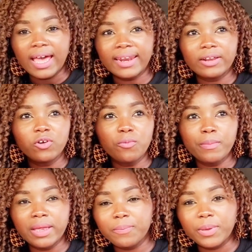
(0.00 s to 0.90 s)
I know
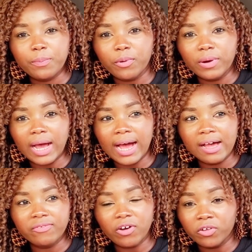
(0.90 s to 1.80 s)
many people
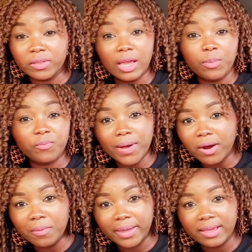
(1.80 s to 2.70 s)
have other type of
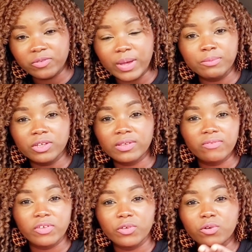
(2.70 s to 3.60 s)
power banks, but I'm just
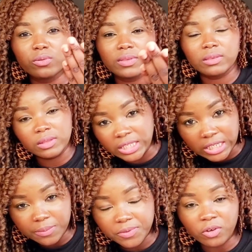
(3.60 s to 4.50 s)
giving you
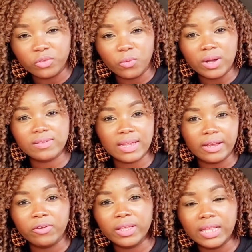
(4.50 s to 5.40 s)
tips on the ones that I
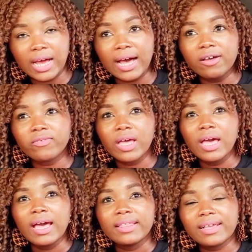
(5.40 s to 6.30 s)
currently have.
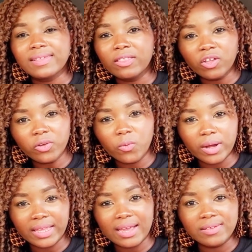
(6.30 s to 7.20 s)
There's another
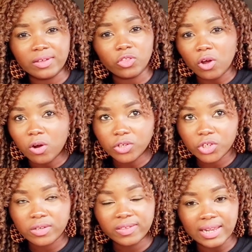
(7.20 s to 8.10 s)
one that is a
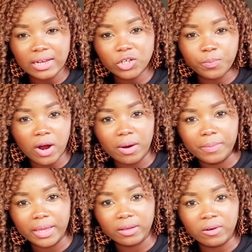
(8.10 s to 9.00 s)
torch / power bank.